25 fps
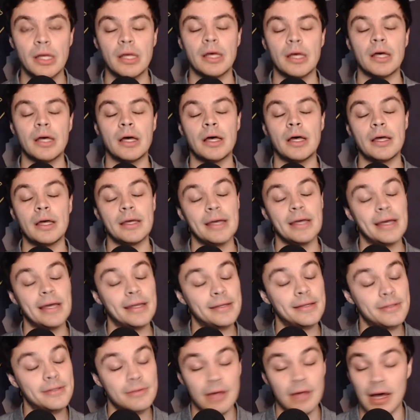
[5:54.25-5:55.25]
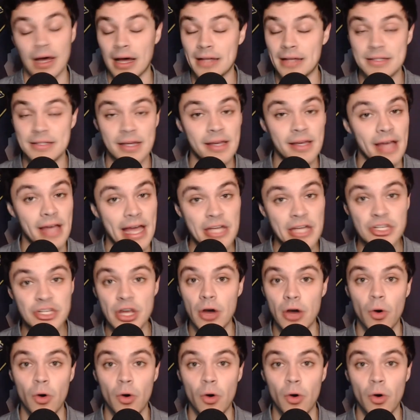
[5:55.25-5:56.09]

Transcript: And I tell you, A.J.